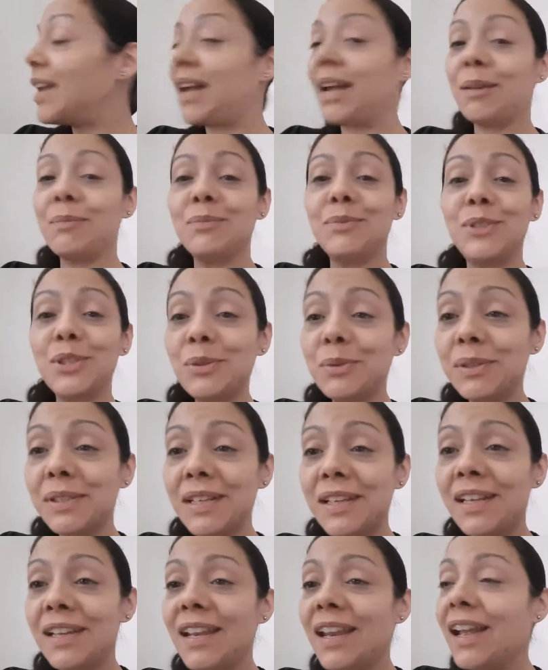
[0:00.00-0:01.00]
I'm doing
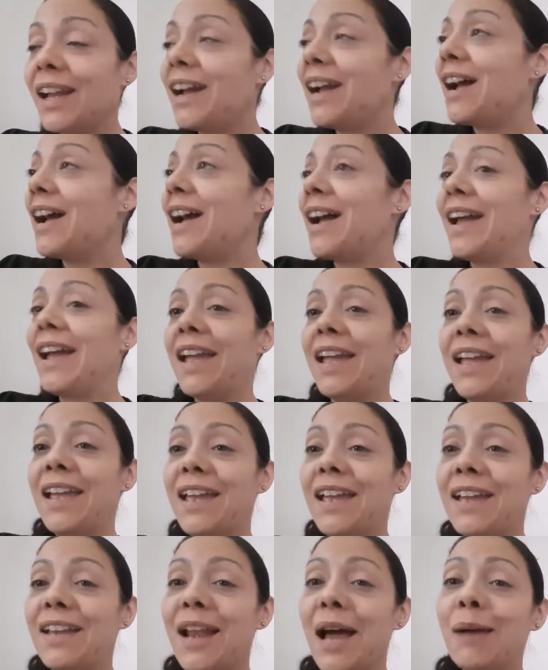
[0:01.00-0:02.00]
it,
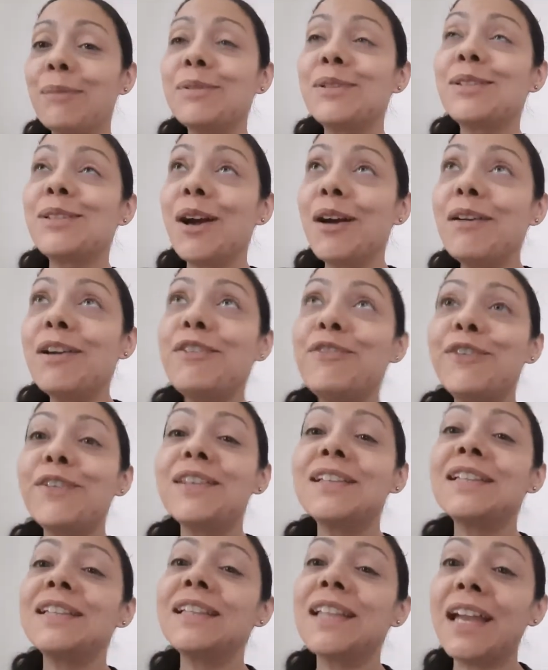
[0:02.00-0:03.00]
and I'm sorry for
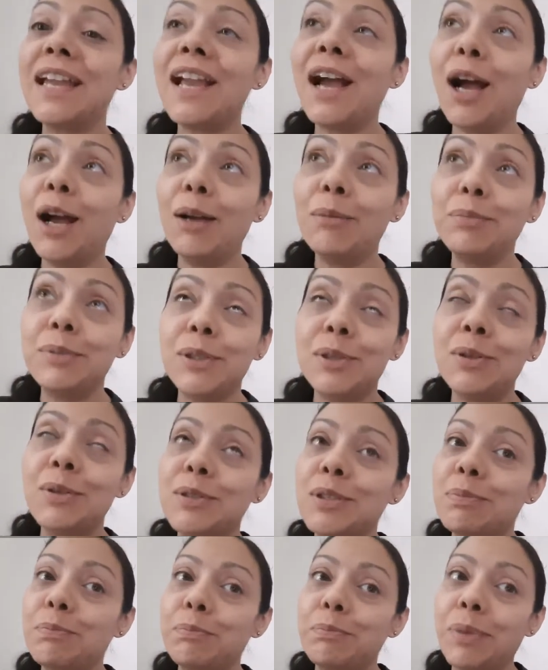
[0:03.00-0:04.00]
the late
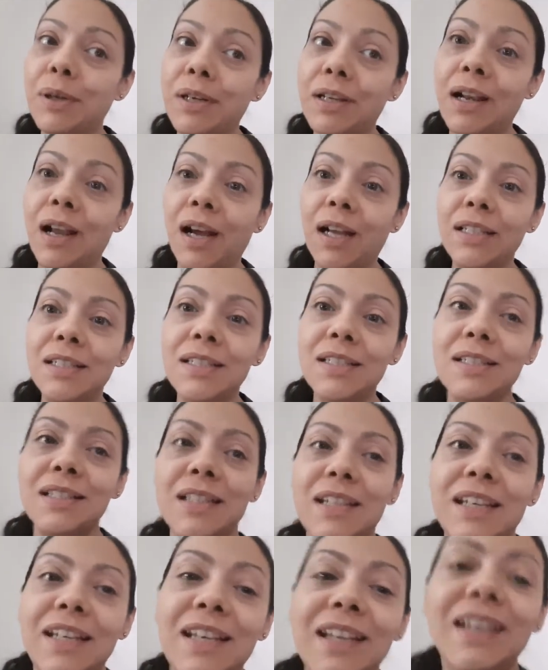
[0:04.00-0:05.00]
uploads, but
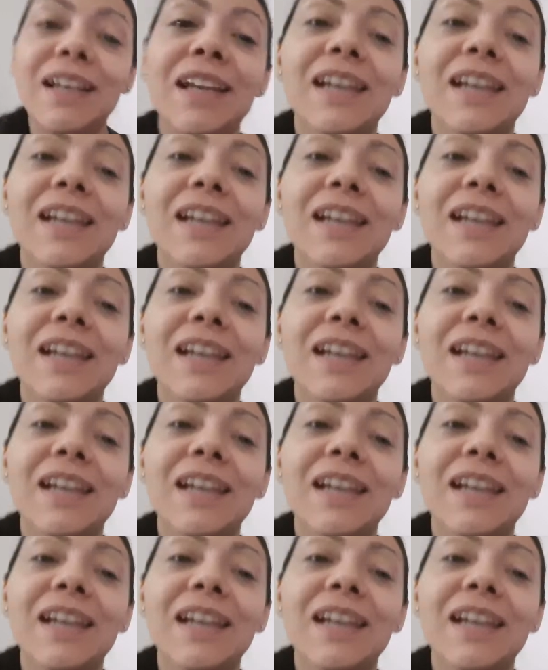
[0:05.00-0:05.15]
honestly